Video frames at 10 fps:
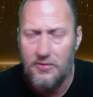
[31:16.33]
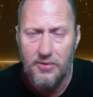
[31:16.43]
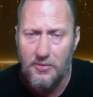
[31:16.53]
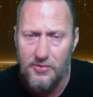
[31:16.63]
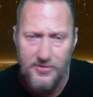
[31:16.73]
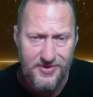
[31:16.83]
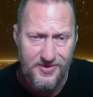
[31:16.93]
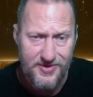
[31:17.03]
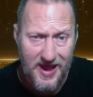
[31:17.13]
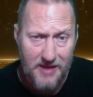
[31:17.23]
Crow Rules
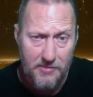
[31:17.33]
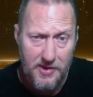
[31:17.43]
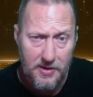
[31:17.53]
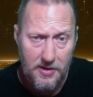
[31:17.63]
Entertainment,